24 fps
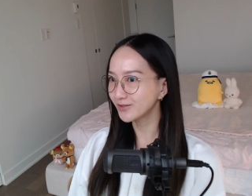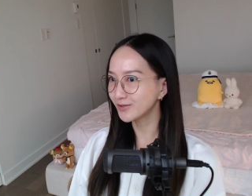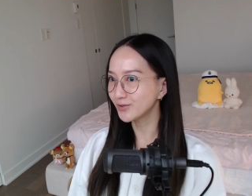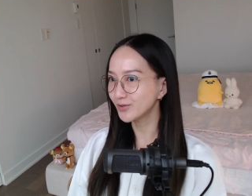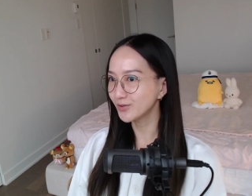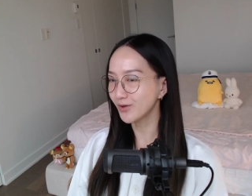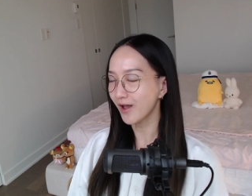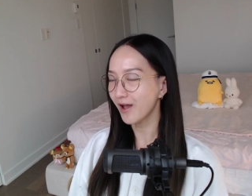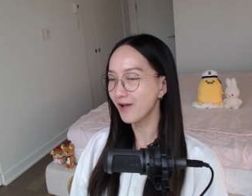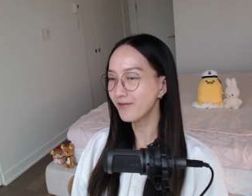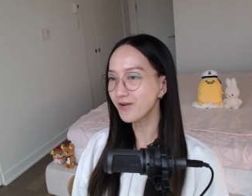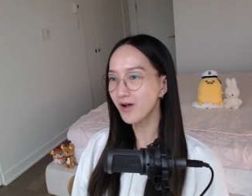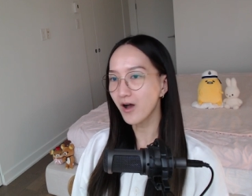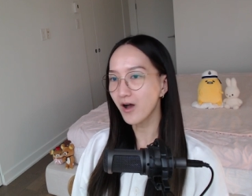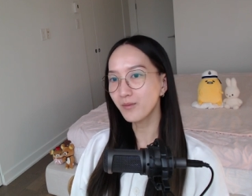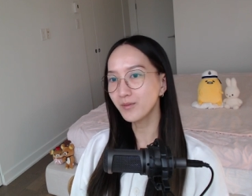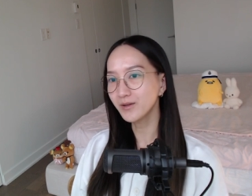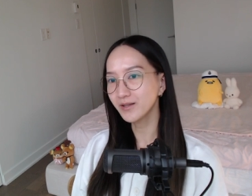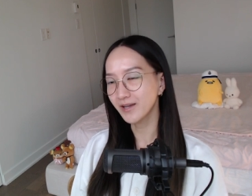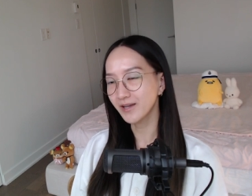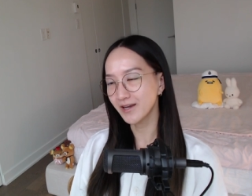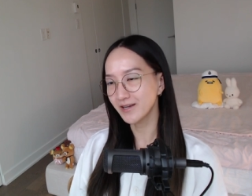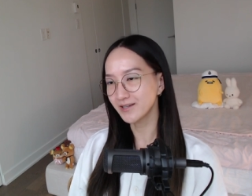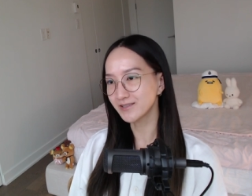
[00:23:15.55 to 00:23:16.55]
You have
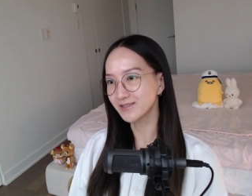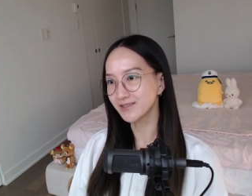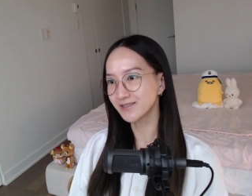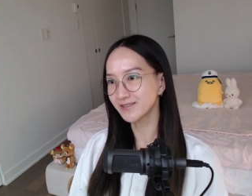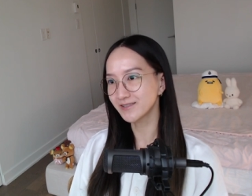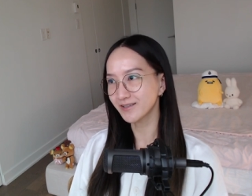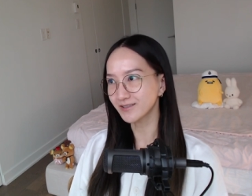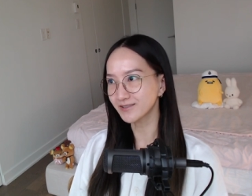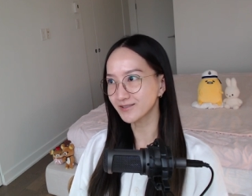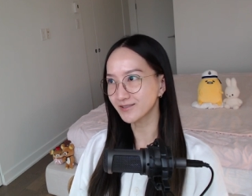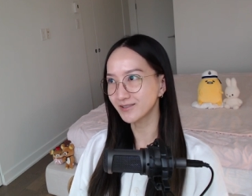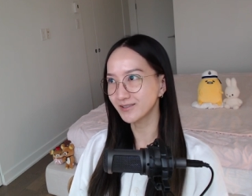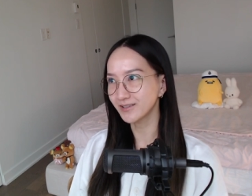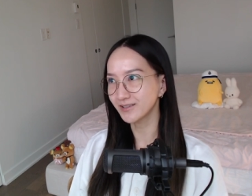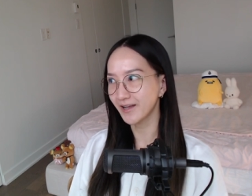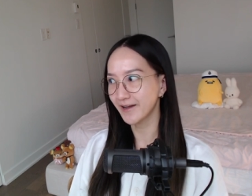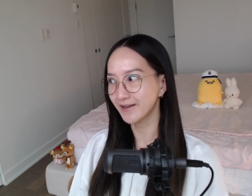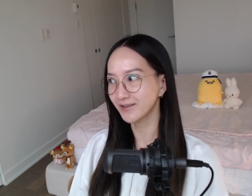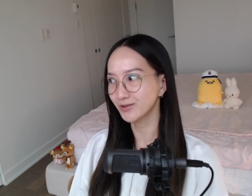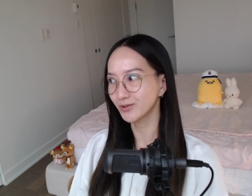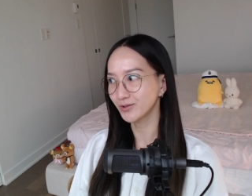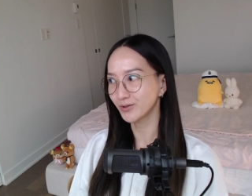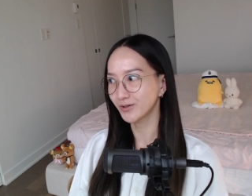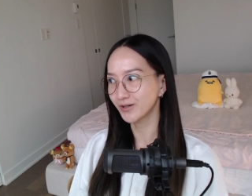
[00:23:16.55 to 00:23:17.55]
obligations as our
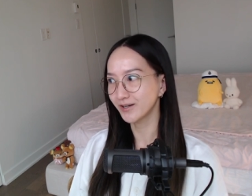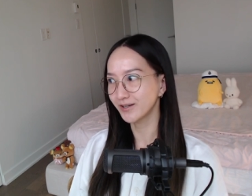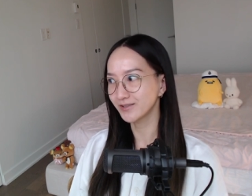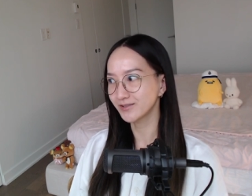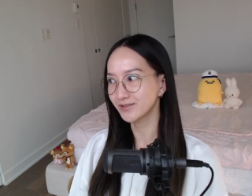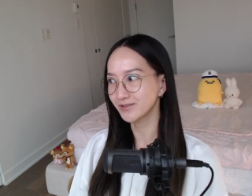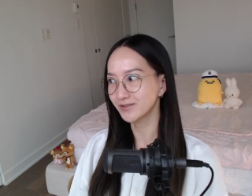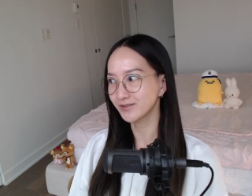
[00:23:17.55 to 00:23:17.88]
landlord